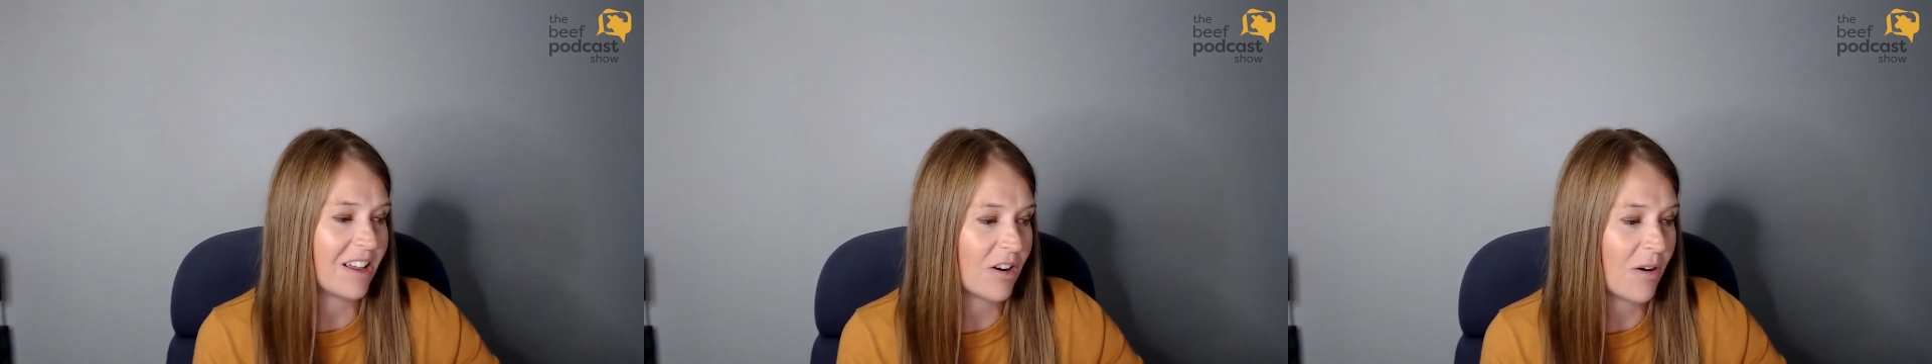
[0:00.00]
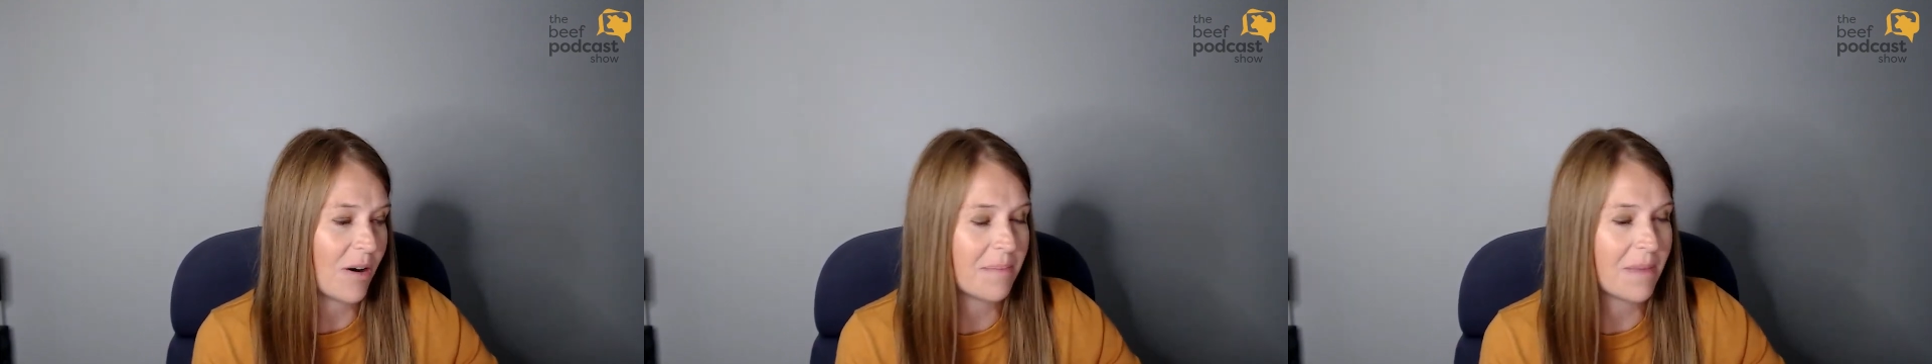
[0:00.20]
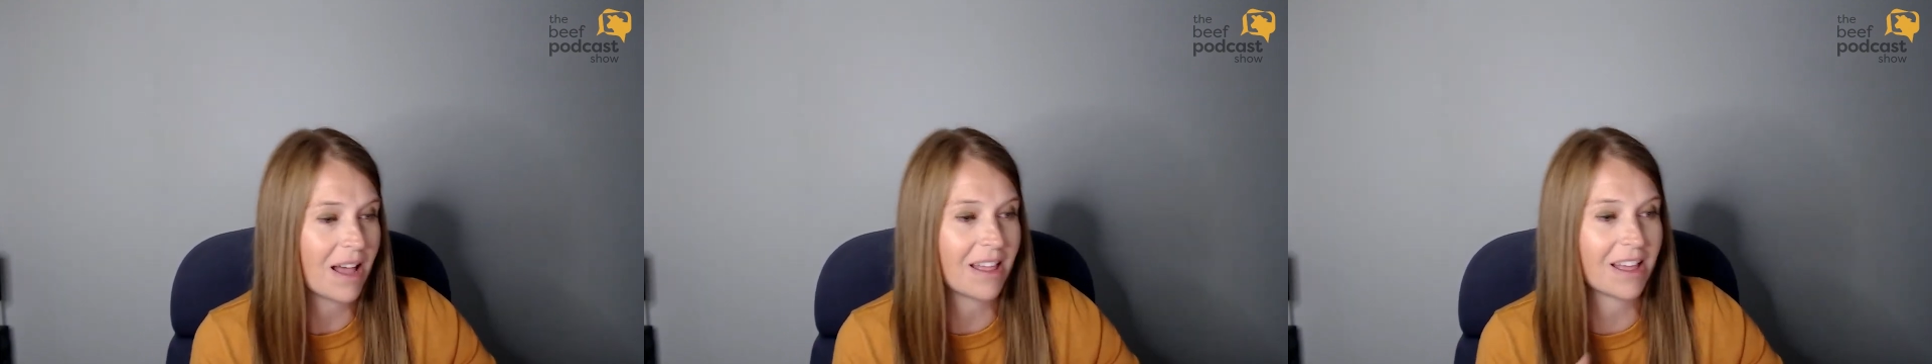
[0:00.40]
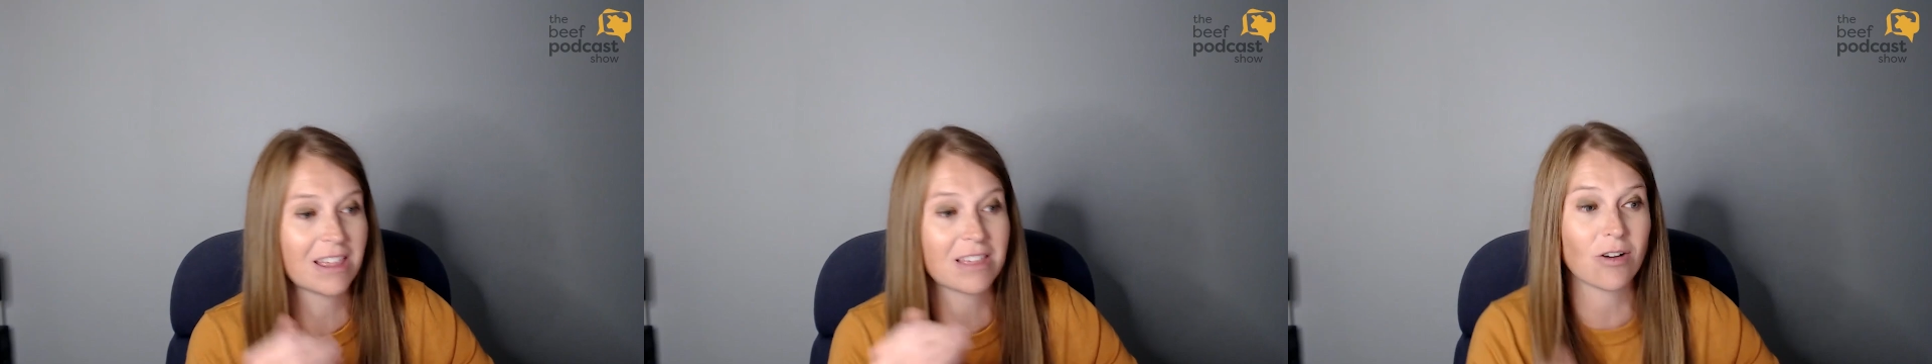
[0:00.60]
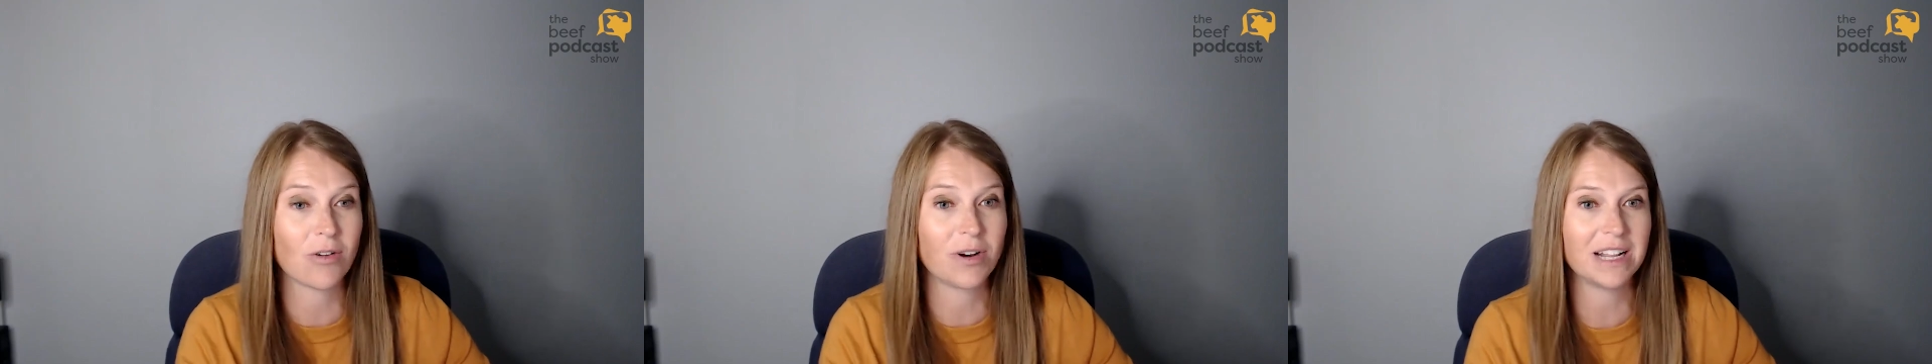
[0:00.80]
I'm not like
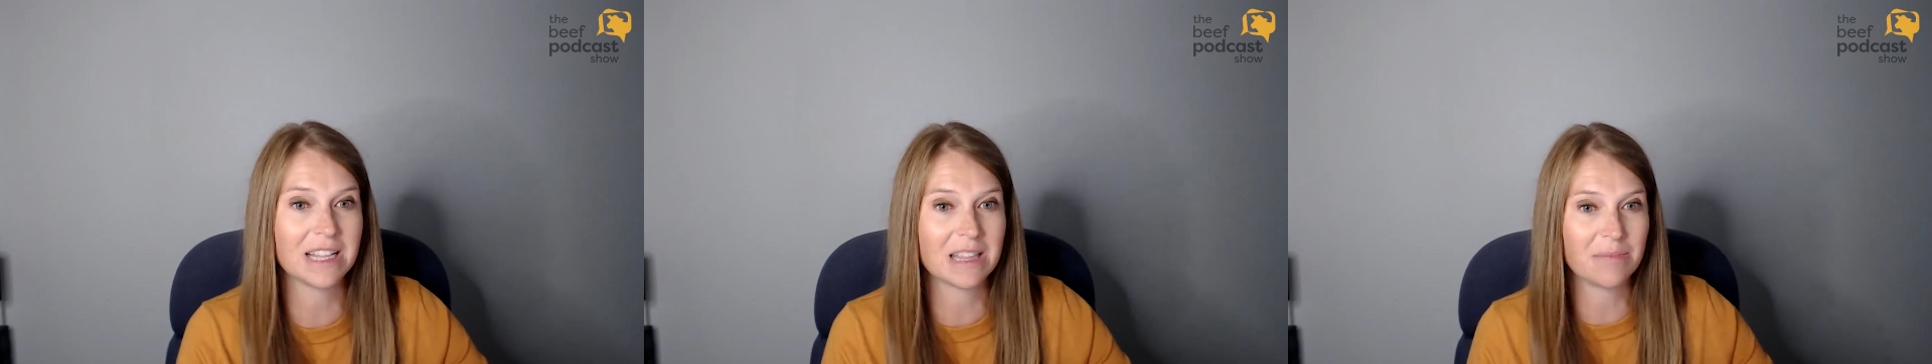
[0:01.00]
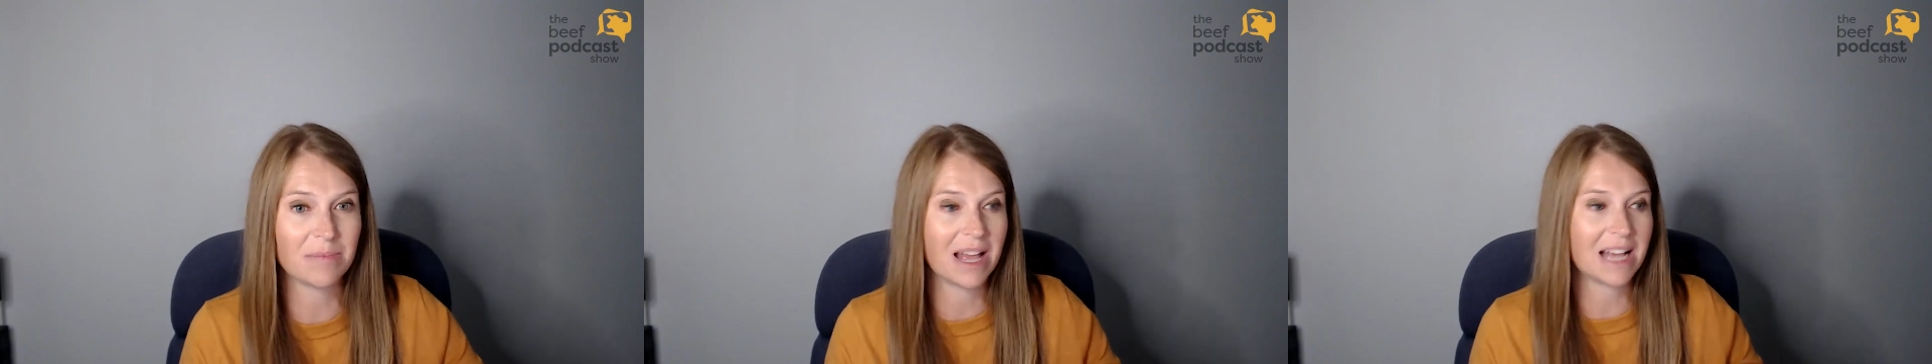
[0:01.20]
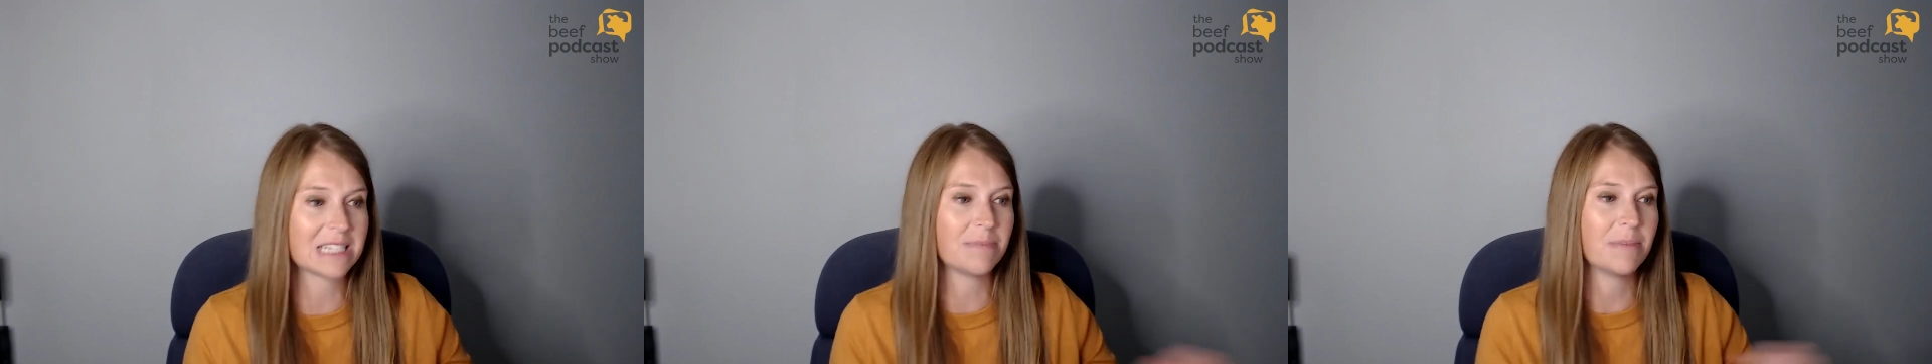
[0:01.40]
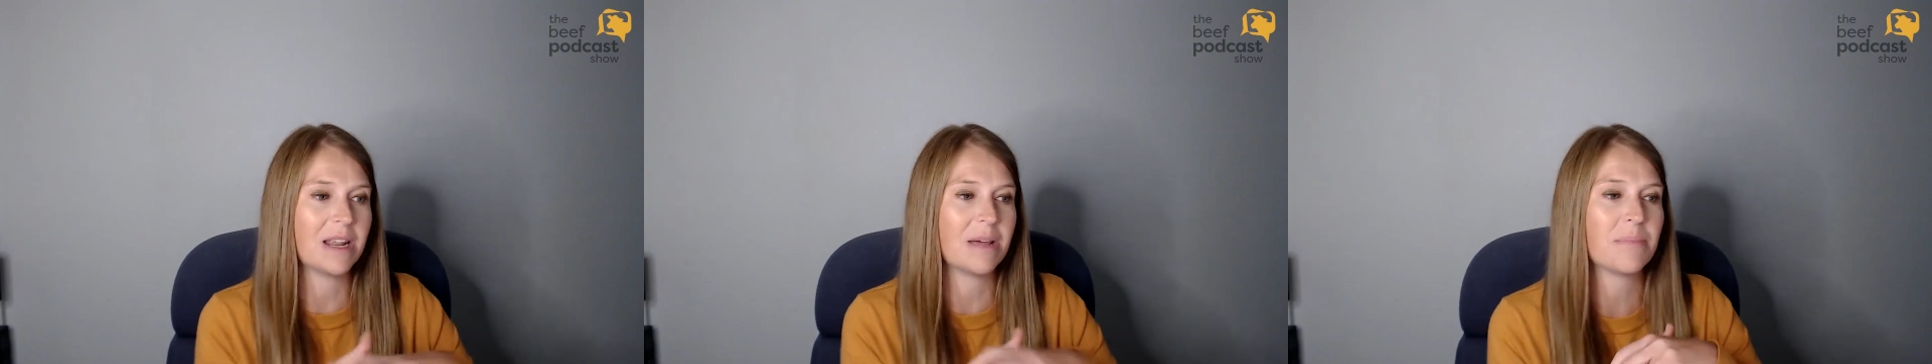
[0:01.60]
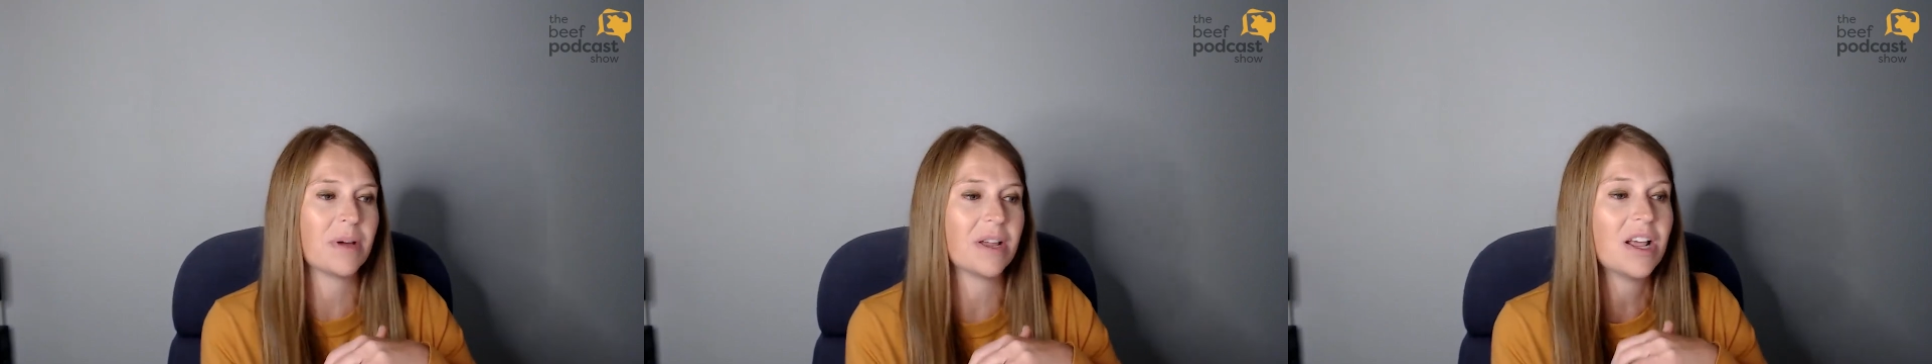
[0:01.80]
throwing at them last
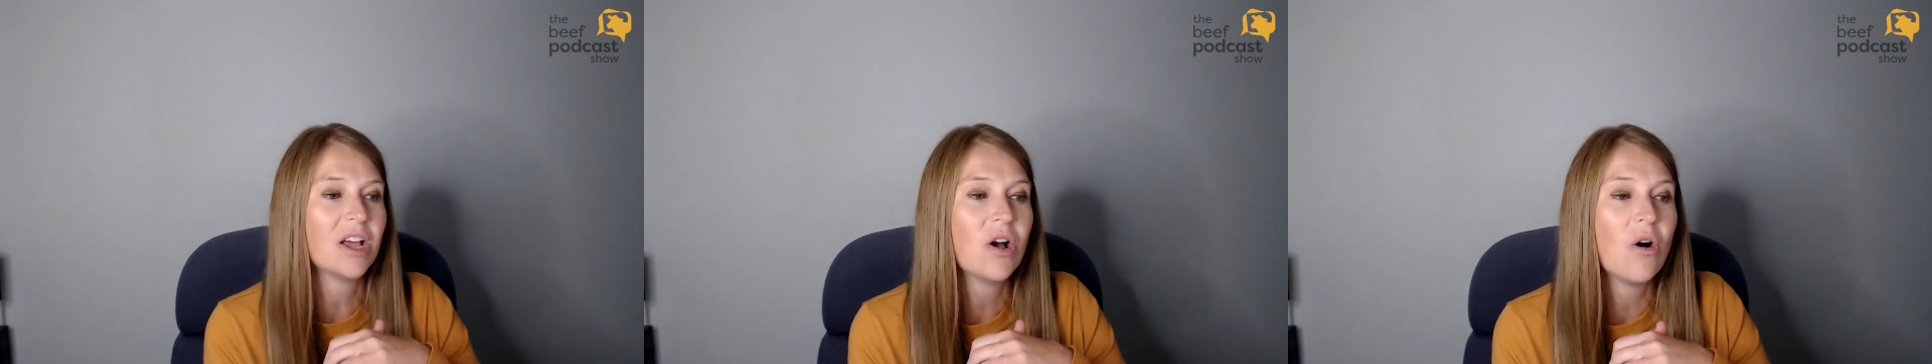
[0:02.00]
minute, but